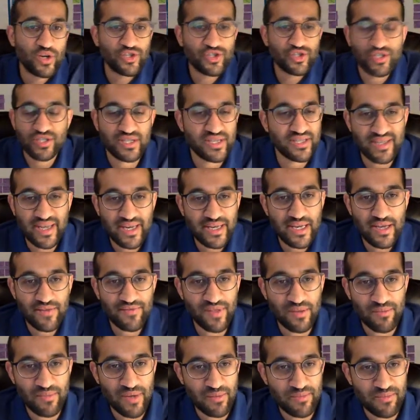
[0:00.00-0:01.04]
because I'd give them my
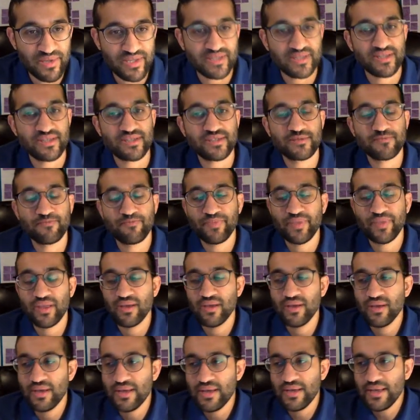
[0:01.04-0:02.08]
business.
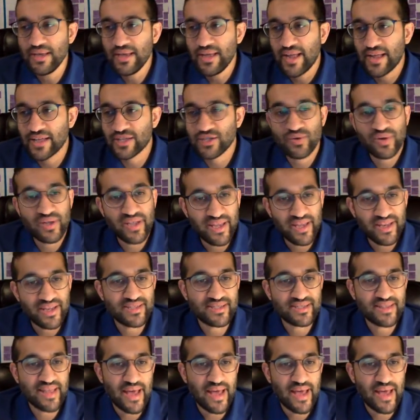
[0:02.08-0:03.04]
And so again, it's that